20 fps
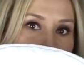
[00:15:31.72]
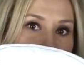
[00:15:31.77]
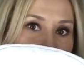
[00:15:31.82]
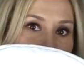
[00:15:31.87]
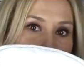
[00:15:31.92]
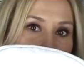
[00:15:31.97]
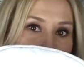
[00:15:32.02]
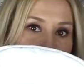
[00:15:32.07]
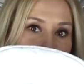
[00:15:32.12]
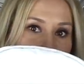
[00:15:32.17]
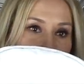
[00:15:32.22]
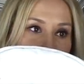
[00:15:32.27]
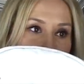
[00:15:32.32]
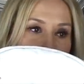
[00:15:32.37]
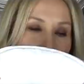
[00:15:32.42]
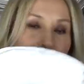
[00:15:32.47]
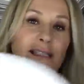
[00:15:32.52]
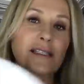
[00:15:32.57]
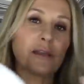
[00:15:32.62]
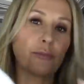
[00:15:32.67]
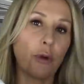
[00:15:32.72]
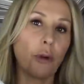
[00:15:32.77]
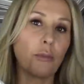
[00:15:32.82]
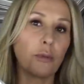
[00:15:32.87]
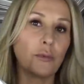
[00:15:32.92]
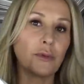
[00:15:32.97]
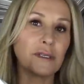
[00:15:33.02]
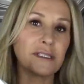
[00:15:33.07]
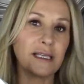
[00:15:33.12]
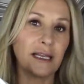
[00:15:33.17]
place. That's the
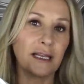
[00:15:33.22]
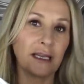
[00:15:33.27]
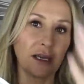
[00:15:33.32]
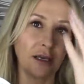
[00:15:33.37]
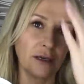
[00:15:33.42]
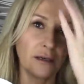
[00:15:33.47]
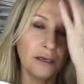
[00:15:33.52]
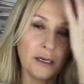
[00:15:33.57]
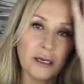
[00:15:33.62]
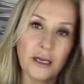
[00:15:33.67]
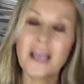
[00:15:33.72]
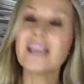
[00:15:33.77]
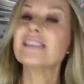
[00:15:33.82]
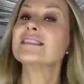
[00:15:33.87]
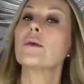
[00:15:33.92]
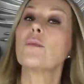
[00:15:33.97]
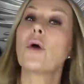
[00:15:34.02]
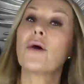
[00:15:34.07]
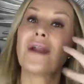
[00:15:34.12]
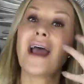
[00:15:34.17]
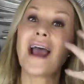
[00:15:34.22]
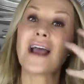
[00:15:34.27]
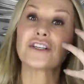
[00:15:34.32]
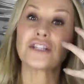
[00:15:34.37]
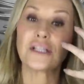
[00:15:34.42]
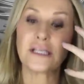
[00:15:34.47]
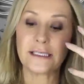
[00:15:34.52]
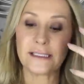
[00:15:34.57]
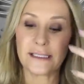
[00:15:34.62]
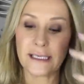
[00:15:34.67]
problem with silicone, is it won't
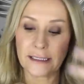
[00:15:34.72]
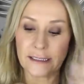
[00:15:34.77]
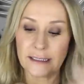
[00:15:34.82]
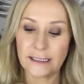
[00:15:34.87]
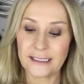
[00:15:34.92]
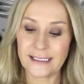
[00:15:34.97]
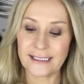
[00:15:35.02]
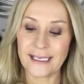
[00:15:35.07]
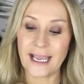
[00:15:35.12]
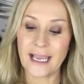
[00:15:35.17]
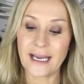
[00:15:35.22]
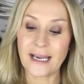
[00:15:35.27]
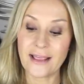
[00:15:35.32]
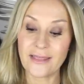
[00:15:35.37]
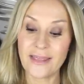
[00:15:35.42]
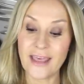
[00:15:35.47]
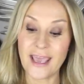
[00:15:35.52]
actually stick to the skin.